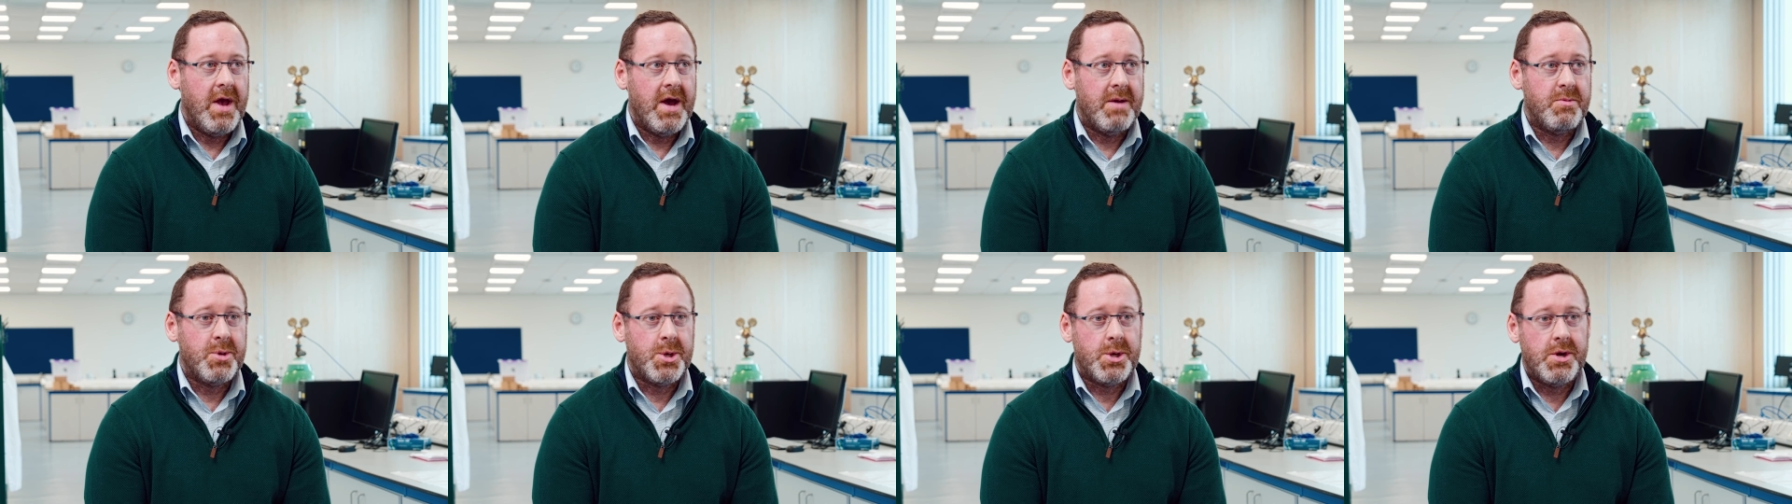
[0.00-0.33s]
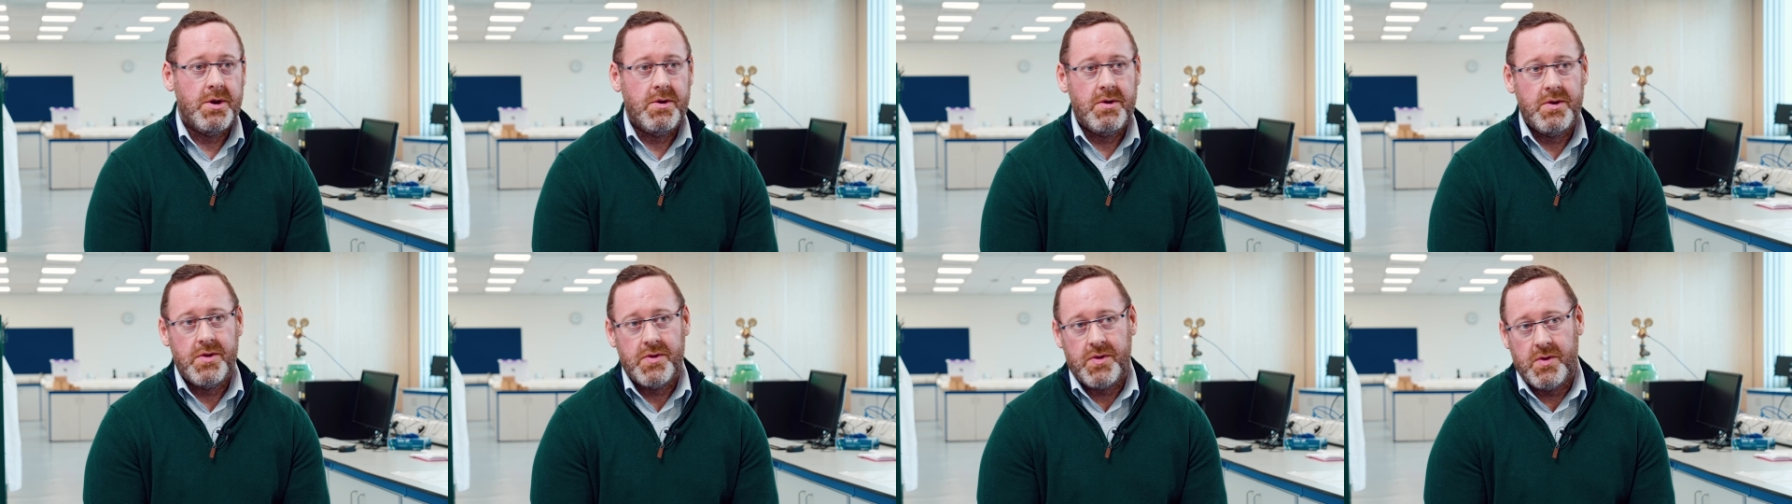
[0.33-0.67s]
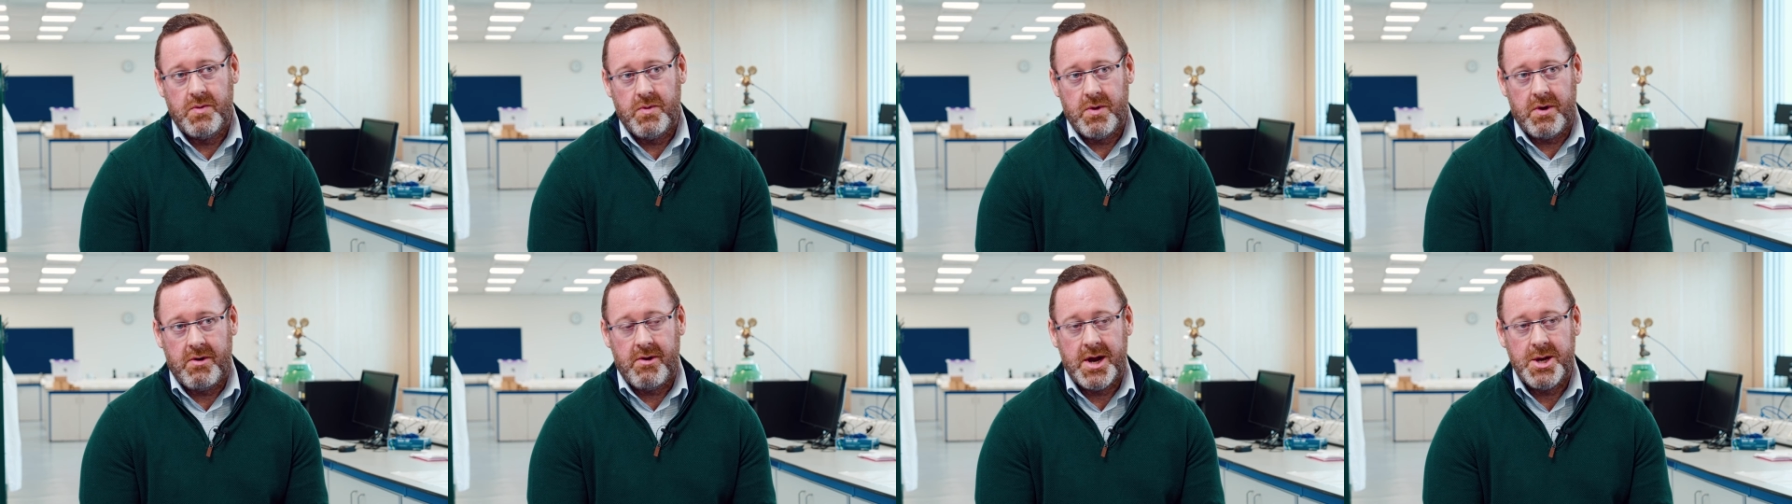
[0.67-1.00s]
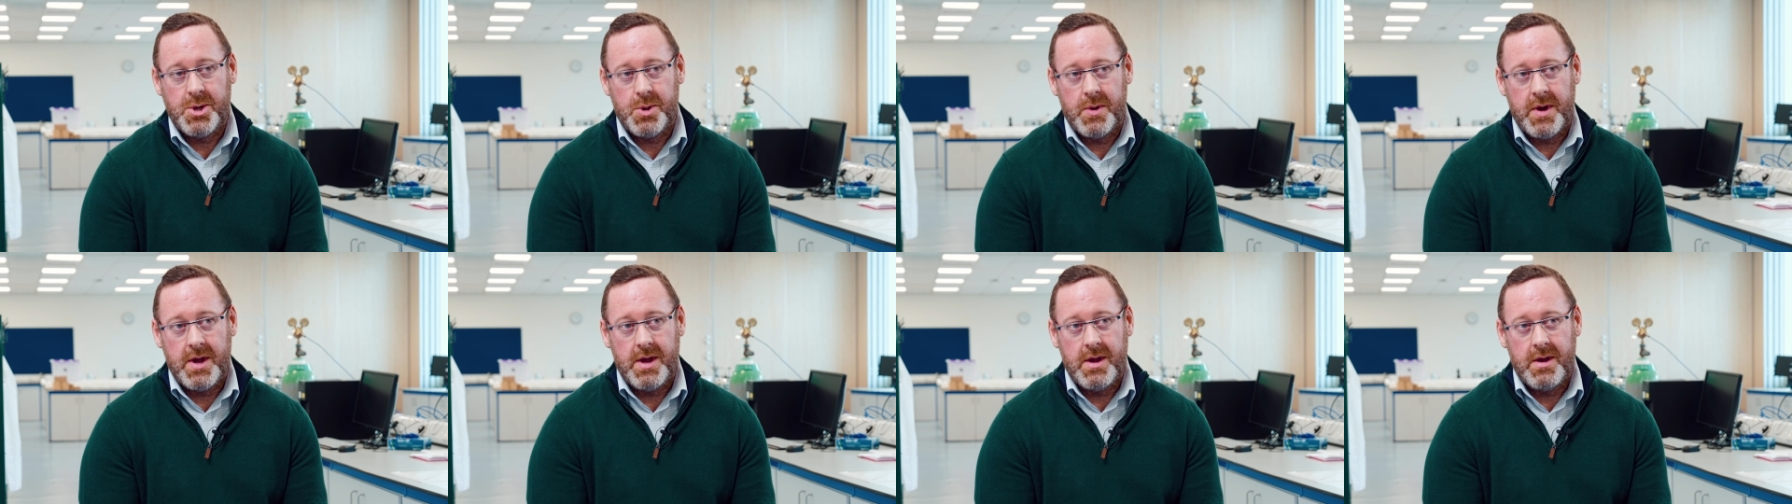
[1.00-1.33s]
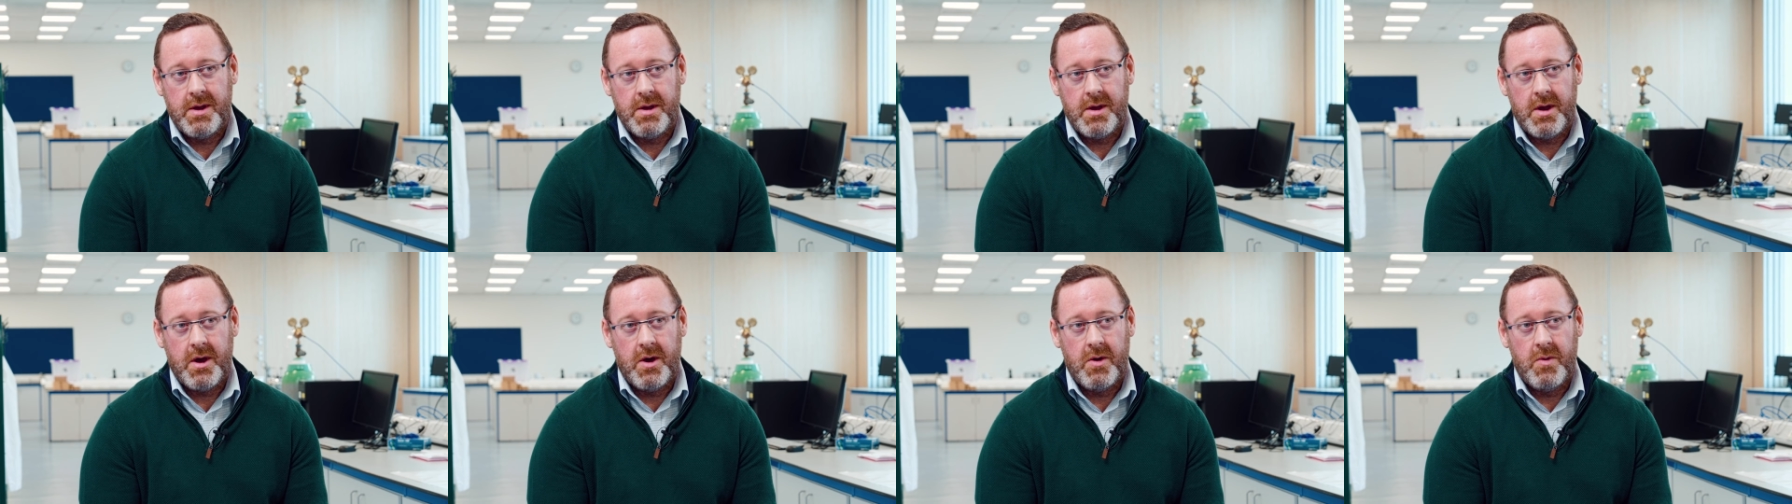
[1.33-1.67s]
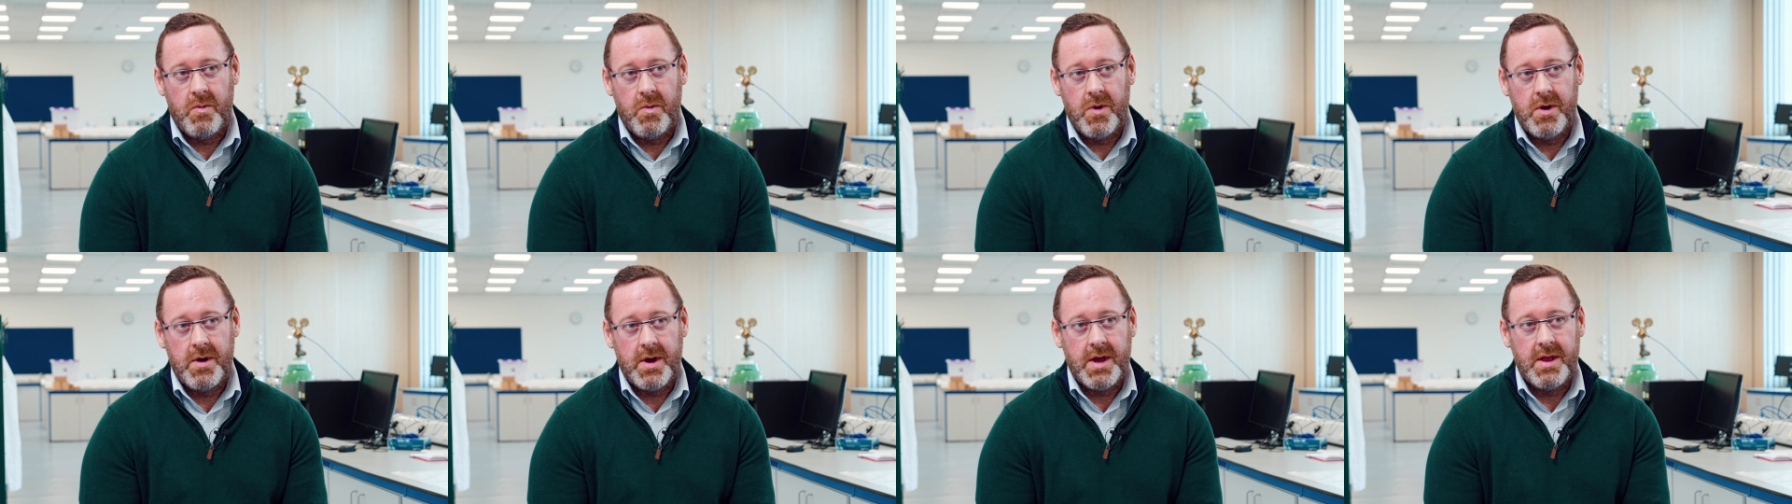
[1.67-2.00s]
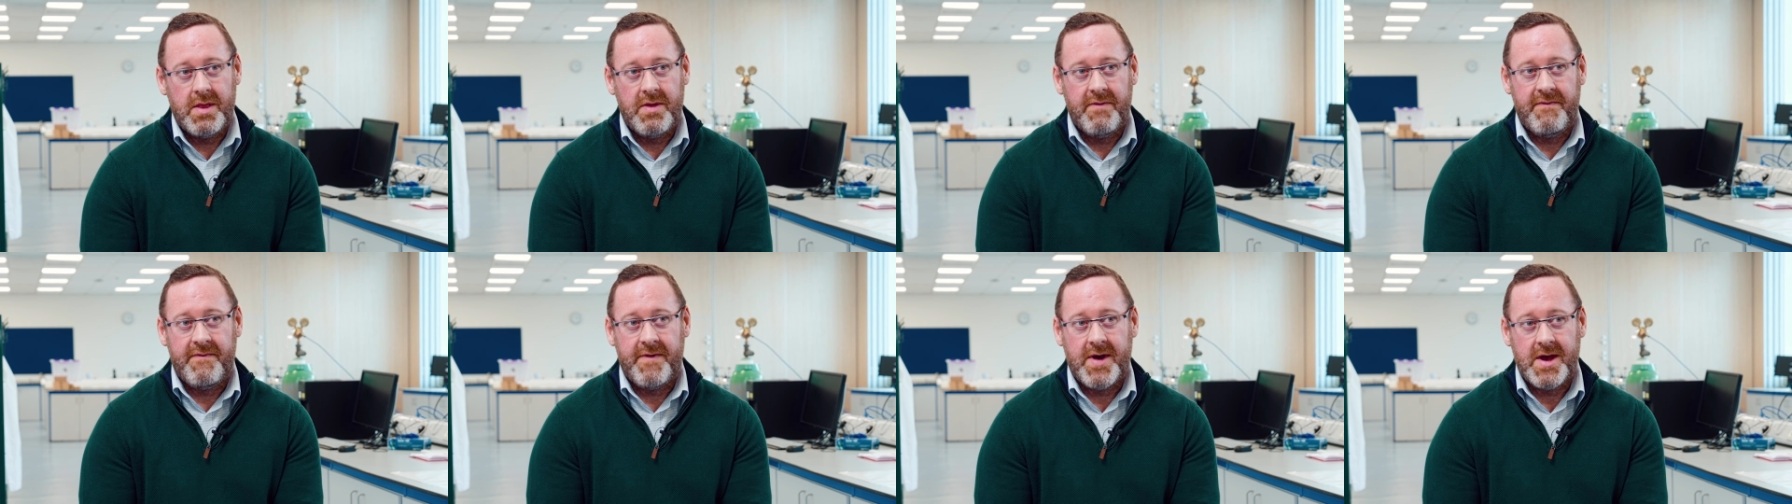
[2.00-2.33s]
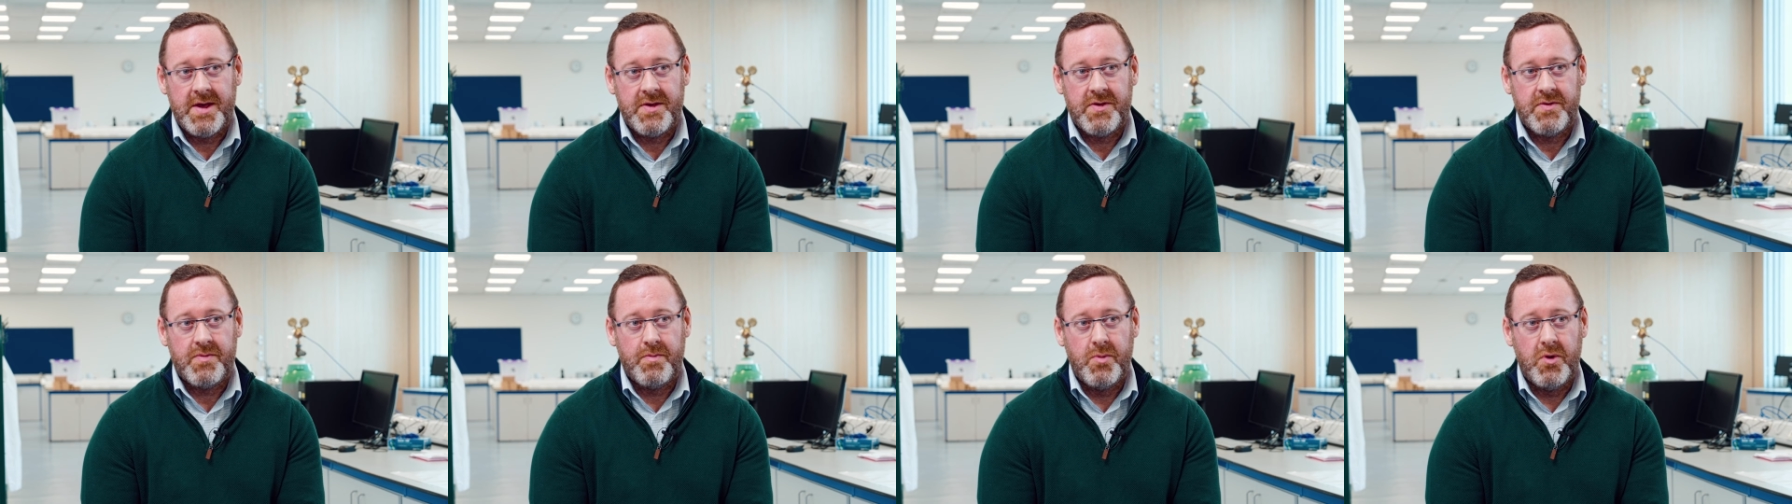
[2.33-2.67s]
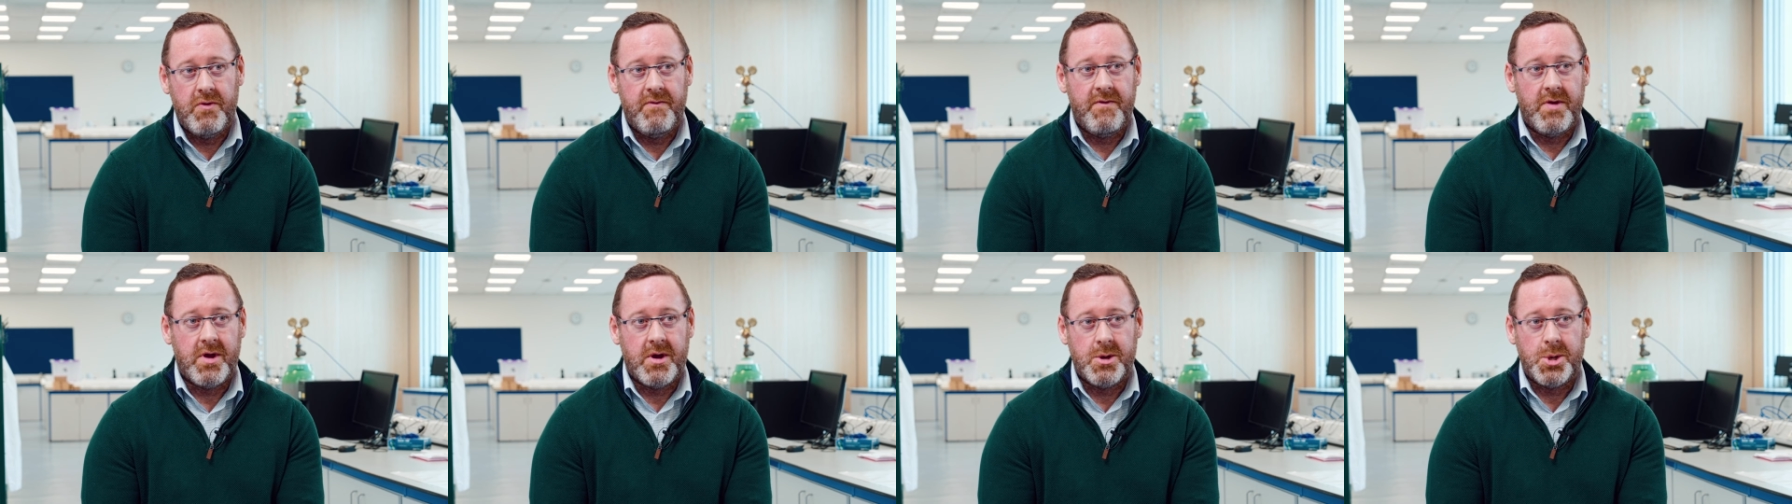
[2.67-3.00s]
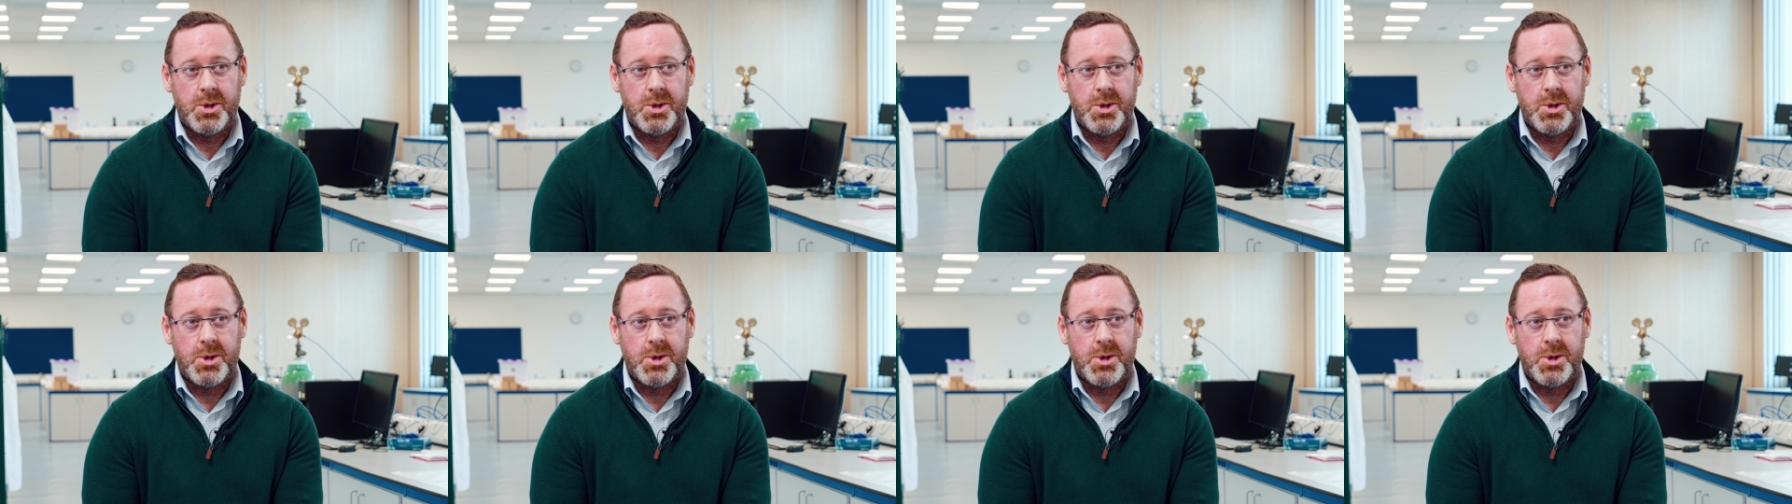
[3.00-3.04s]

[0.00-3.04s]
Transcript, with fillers: We have students that will graduate and go and work in the fast-moving